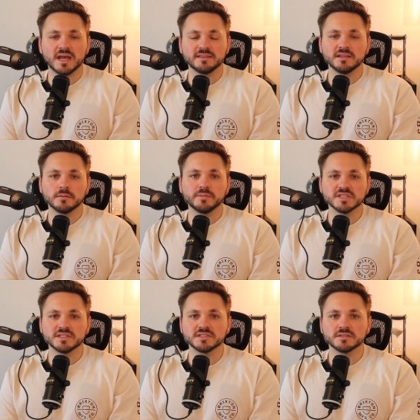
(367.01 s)
I think the
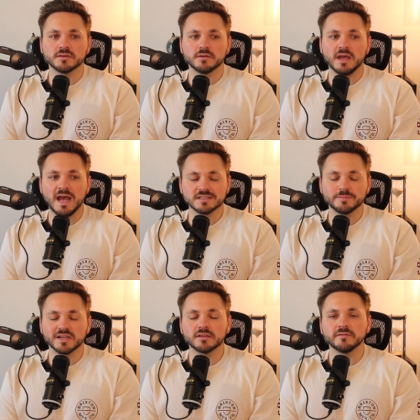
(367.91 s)
business
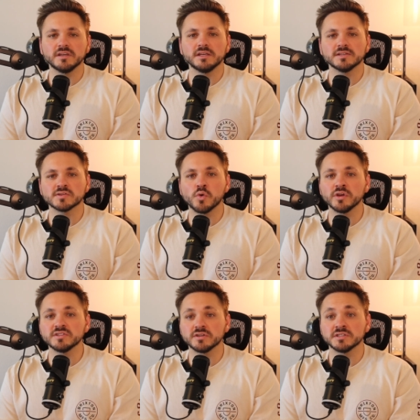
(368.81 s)
aspect of it is going
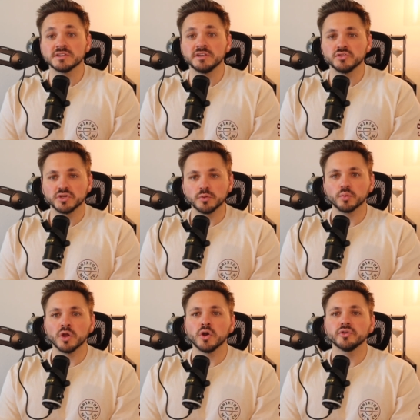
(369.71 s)
to continue to grow.